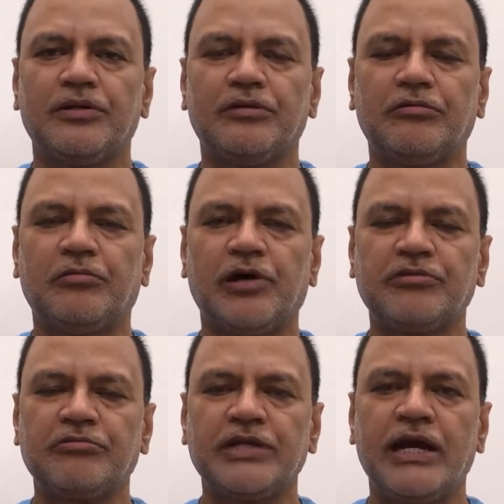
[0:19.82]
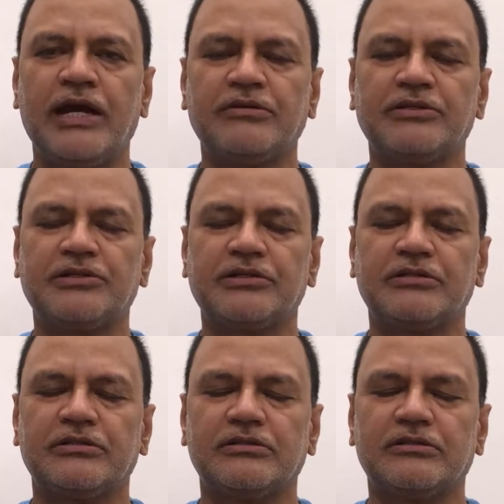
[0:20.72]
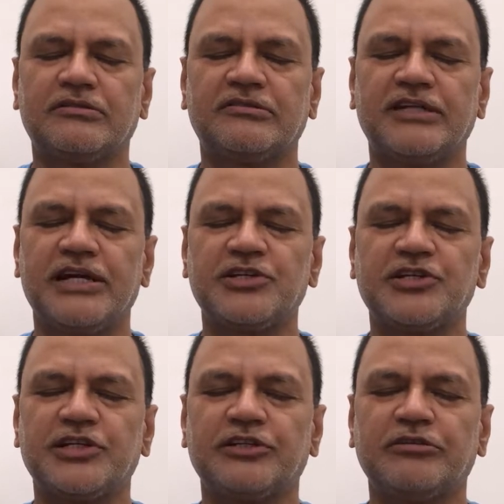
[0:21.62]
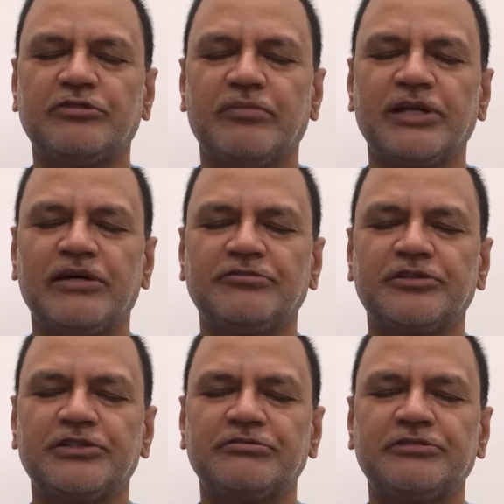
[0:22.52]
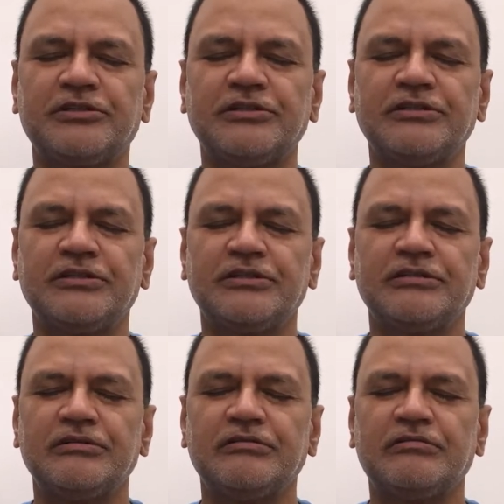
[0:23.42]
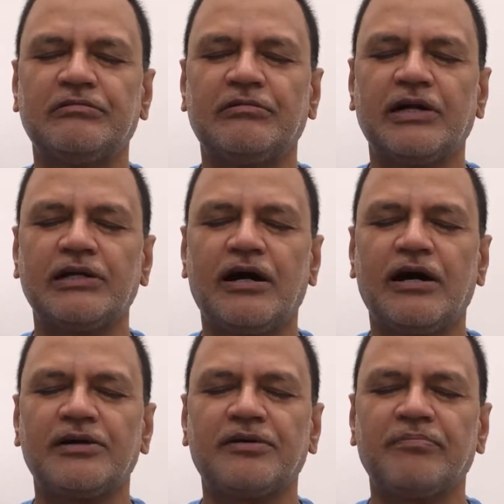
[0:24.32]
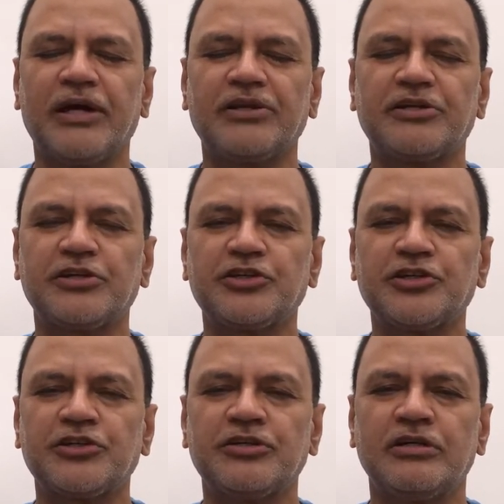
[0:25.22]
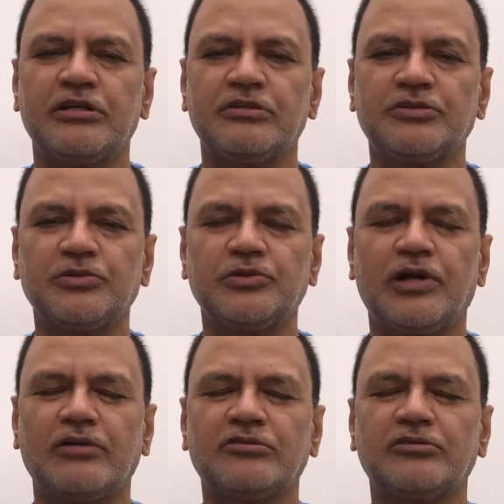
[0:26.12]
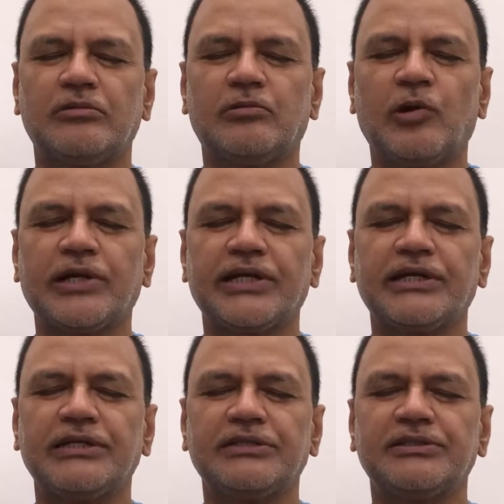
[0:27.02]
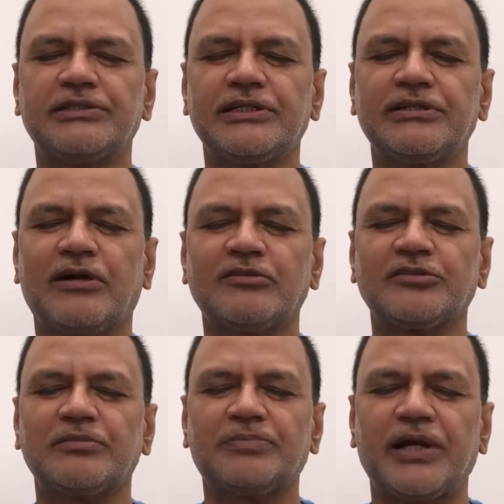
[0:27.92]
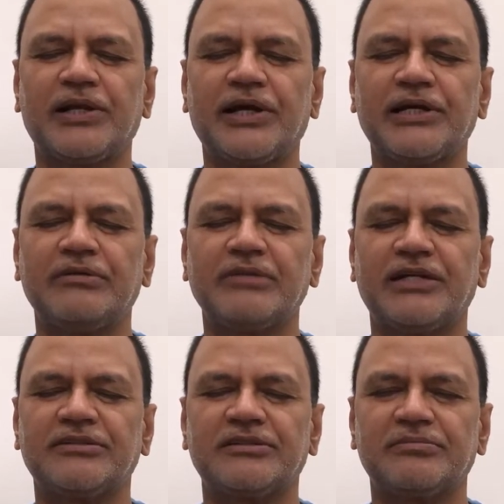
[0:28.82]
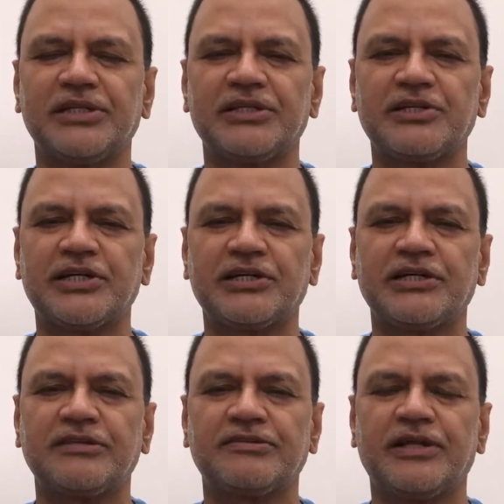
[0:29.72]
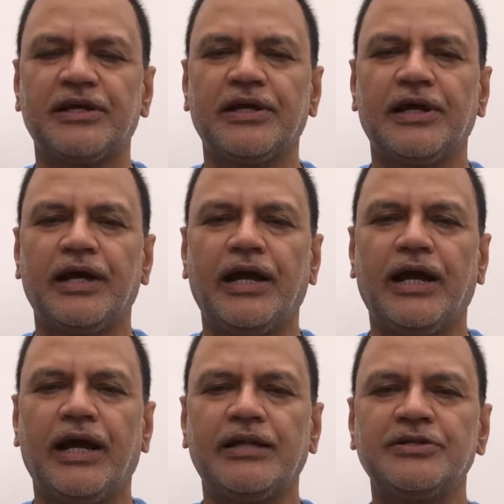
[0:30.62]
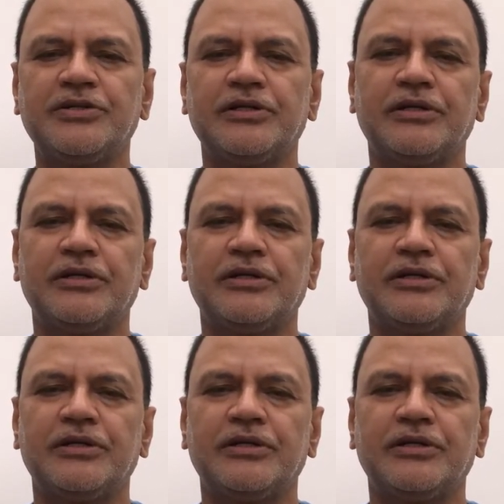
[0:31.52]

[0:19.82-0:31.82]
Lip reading: What we had said in the Formula 44, 1 hour of meditation, 2 rounds of walking, 3 rounds of pranayam, that is the breathing techniques, and